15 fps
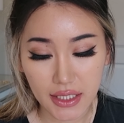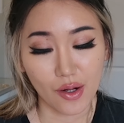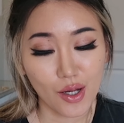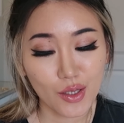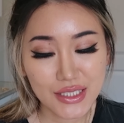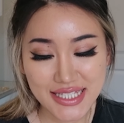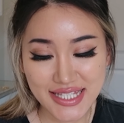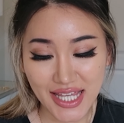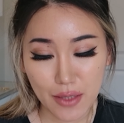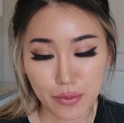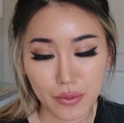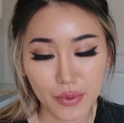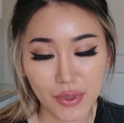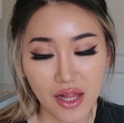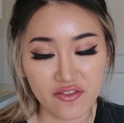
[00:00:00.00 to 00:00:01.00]
You're always
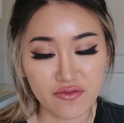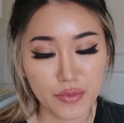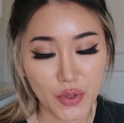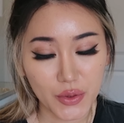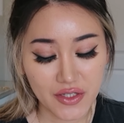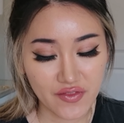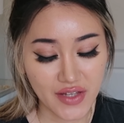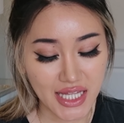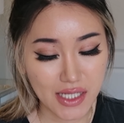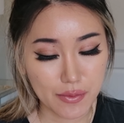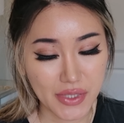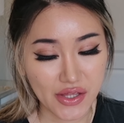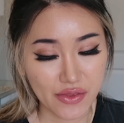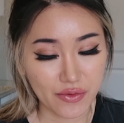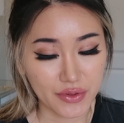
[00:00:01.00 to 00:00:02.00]
capable of motivating
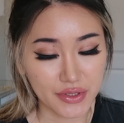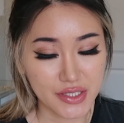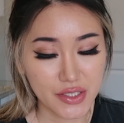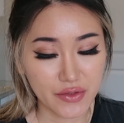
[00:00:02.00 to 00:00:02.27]
me through the